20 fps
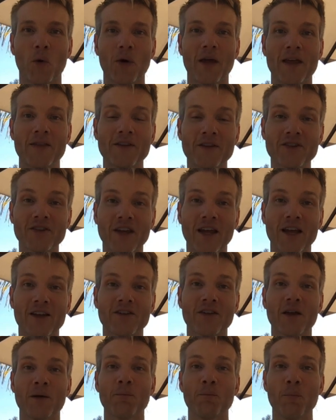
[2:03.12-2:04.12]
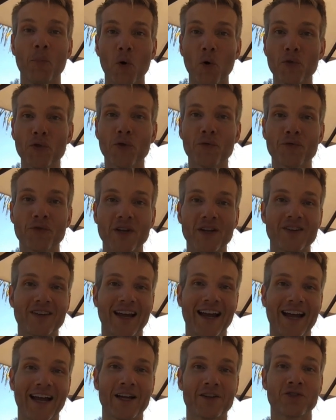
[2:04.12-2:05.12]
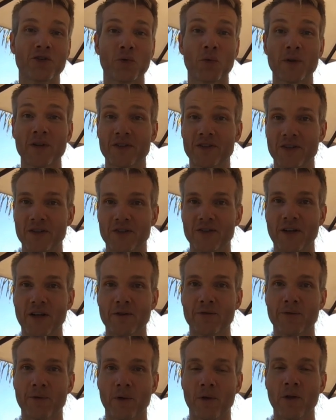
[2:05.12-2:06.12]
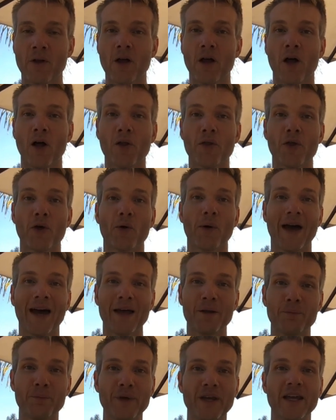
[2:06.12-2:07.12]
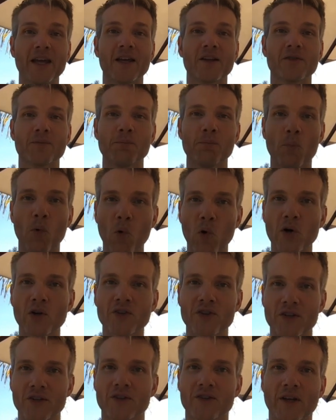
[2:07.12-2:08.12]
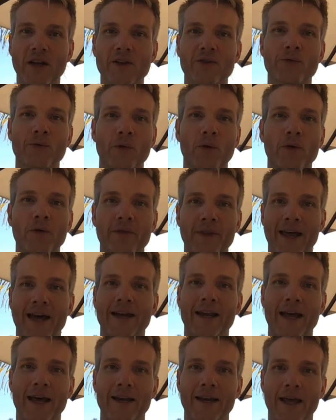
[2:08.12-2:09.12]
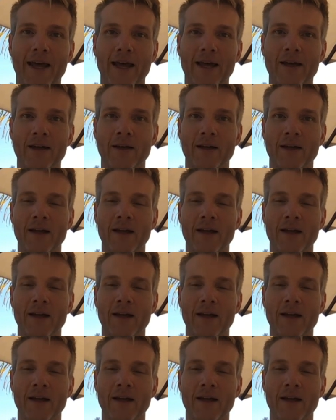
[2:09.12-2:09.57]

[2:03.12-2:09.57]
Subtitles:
in this case, both of these ads are really successful, although ad B is more successful than ad A.